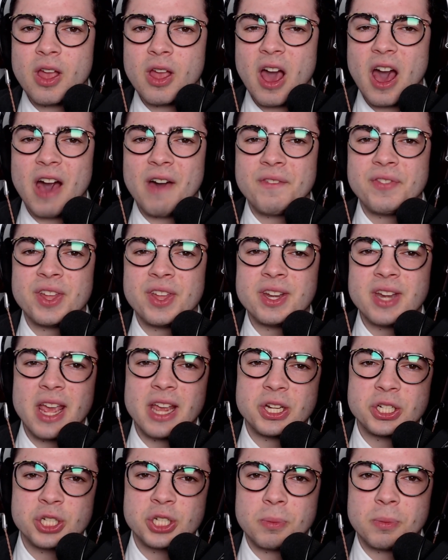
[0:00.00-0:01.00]
of the
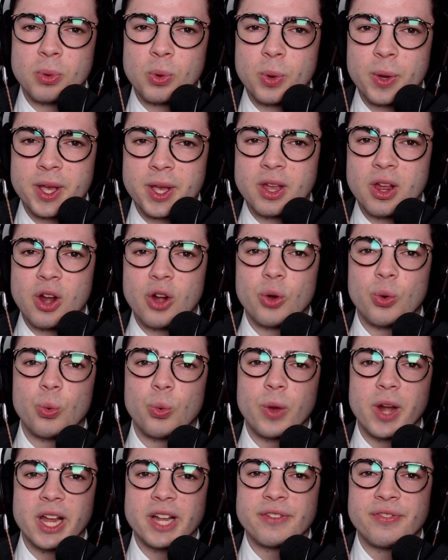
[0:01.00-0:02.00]
Nature Boy,
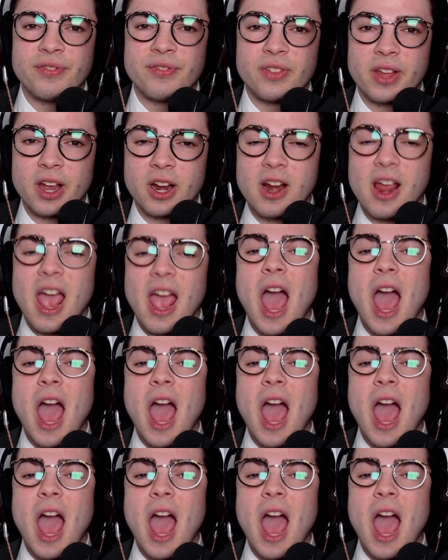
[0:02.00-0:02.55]
Ric Flair.